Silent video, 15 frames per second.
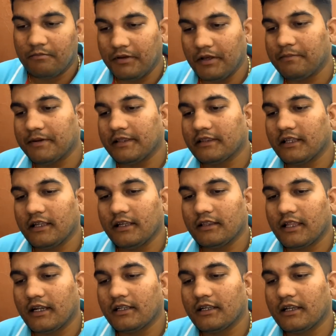People
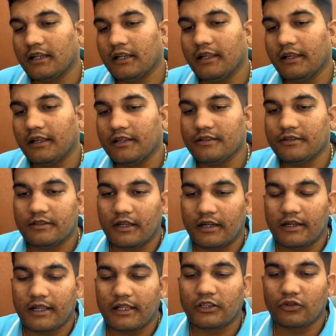think that killing is the
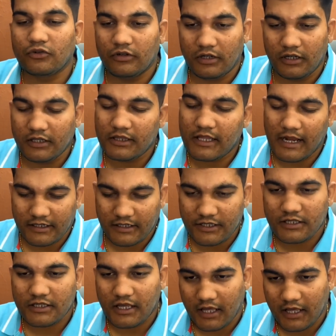death only. That
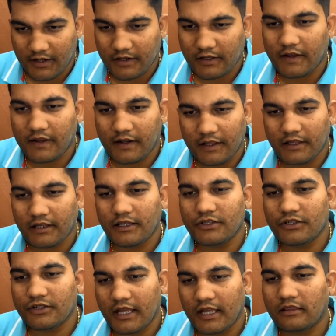is there. Killing
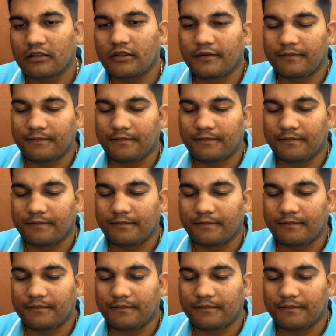is death.